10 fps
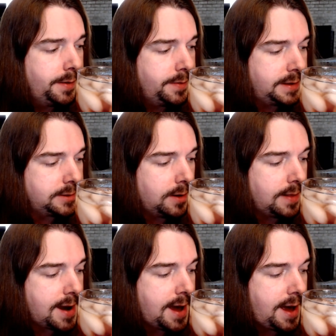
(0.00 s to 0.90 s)
that's all
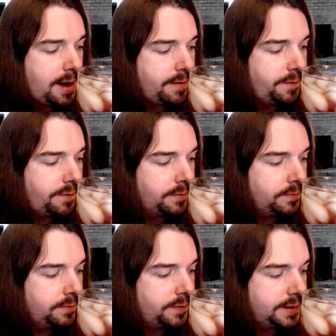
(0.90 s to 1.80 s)
I have
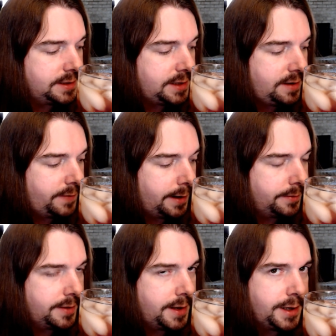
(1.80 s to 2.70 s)
for this
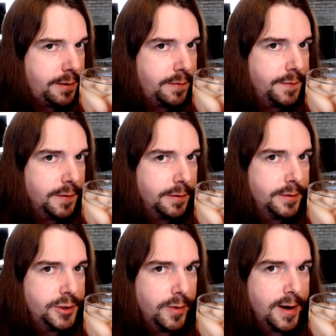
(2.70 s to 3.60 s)
evening. Thank you for
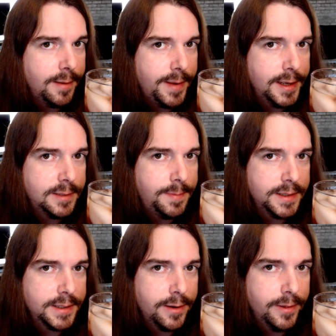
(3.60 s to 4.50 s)
joining me. It's
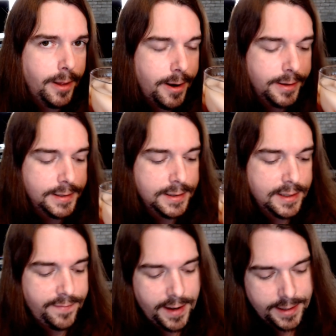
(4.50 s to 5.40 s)
been so long since
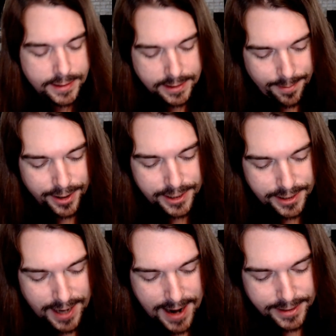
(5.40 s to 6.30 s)
I've done a summer
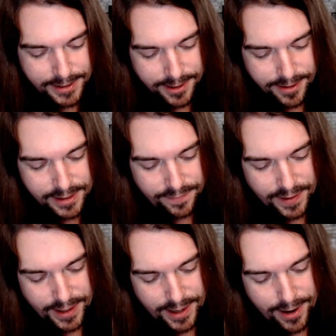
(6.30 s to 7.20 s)
snack series
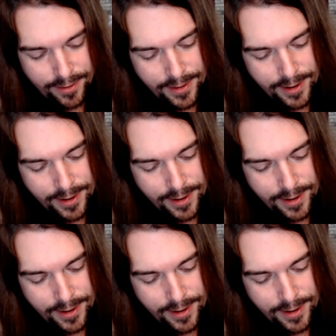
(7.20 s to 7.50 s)
video.